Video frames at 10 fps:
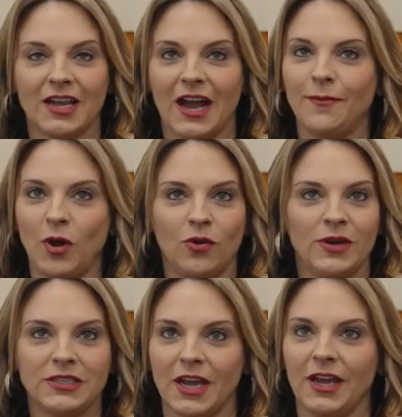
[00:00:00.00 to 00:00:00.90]
I'm
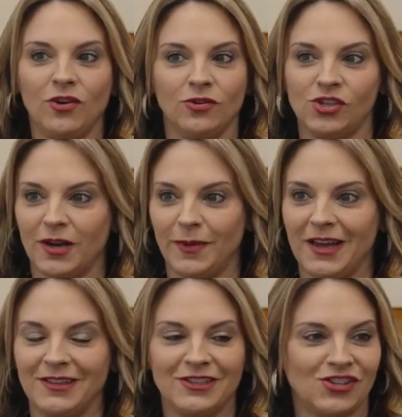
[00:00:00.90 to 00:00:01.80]
always like, oh, should I
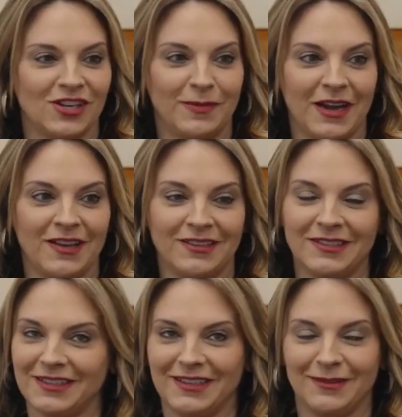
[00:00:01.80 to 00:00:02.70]
buy this? Should I buy
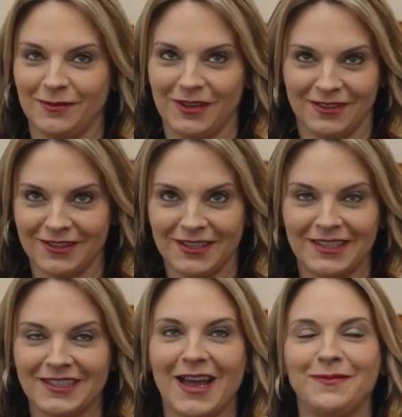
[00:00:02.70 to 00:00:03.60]
this? And Gillis
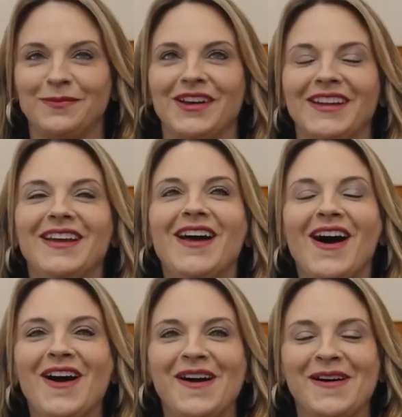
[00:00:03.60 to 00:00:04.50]
hates that.
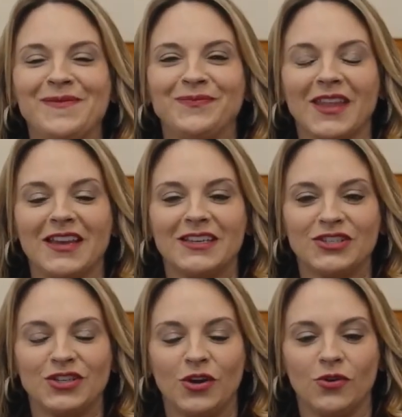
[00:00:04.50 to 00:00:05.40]
But
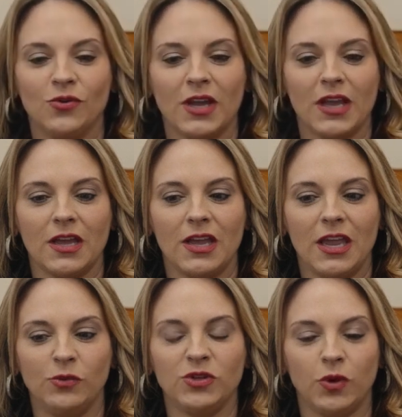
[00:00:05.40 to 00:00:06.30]
so
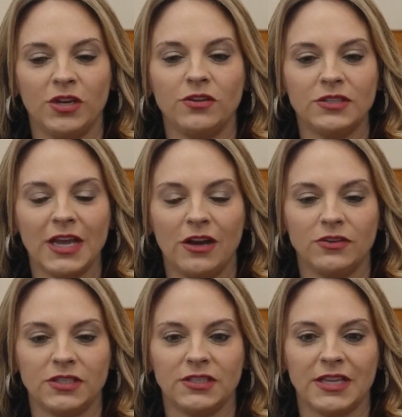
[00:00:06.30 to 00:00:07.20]
it was one of those
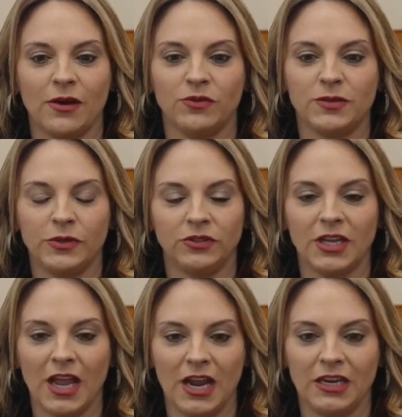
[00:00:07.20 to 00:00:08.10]
houses that was built in
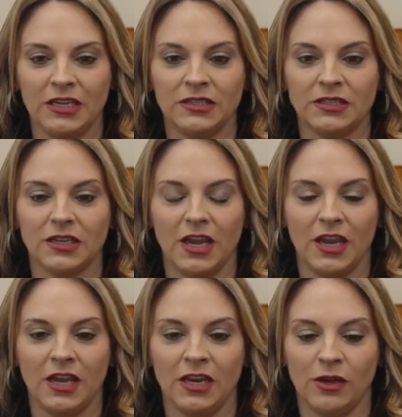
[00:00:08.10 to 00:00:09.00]
the 80s,
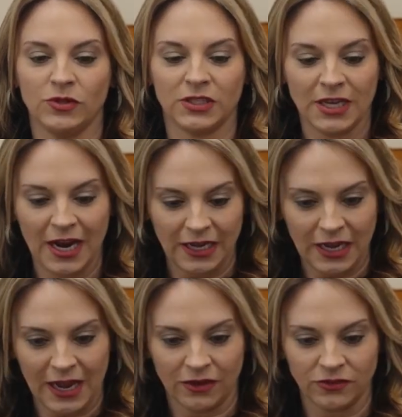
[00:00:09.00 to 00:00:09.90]
and it was a tiny
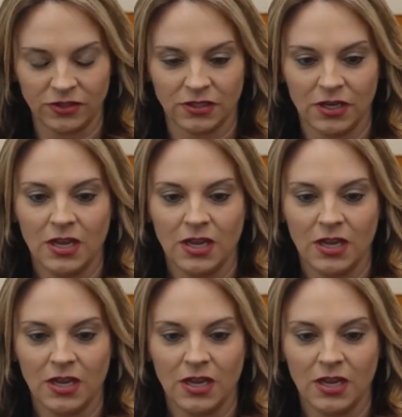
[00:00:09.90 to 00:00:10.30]
house.